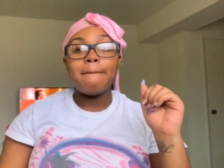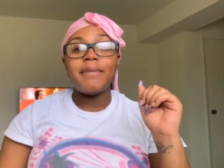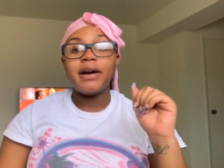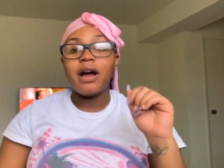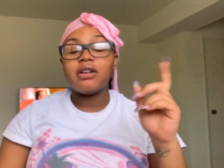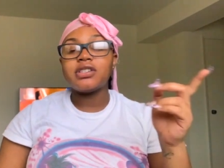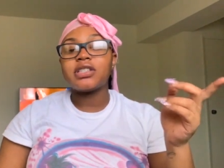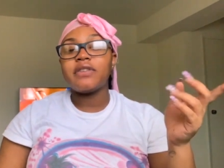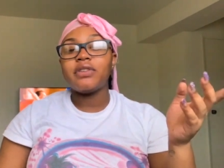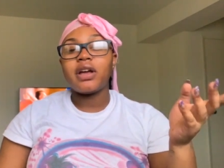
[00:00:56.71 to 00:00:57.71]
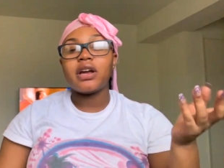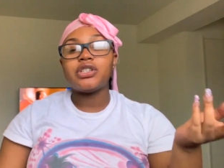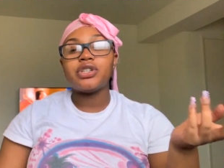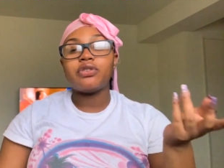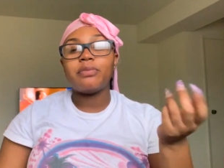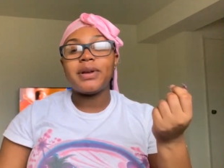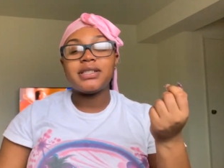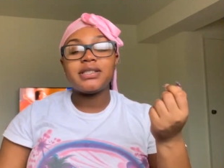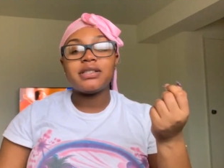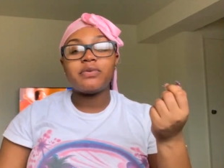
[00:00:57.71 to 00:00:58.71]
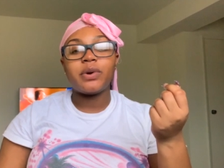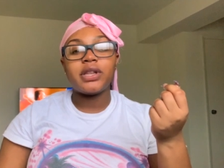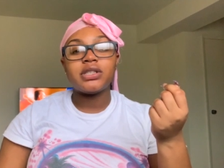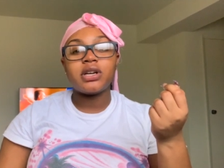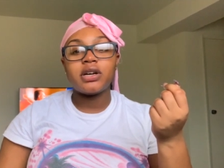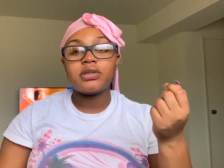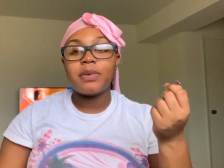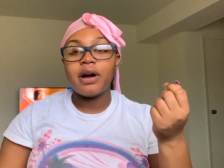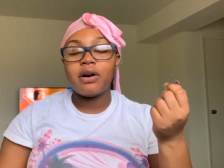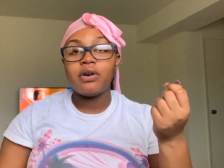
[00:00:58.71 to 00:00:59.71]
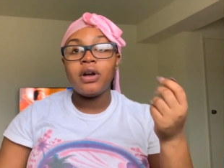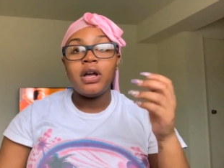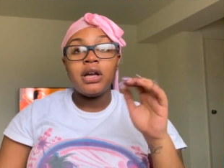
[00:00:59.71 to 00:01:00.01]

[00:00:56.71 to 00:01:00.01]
but I'll just give you like a general basis of what they talked about,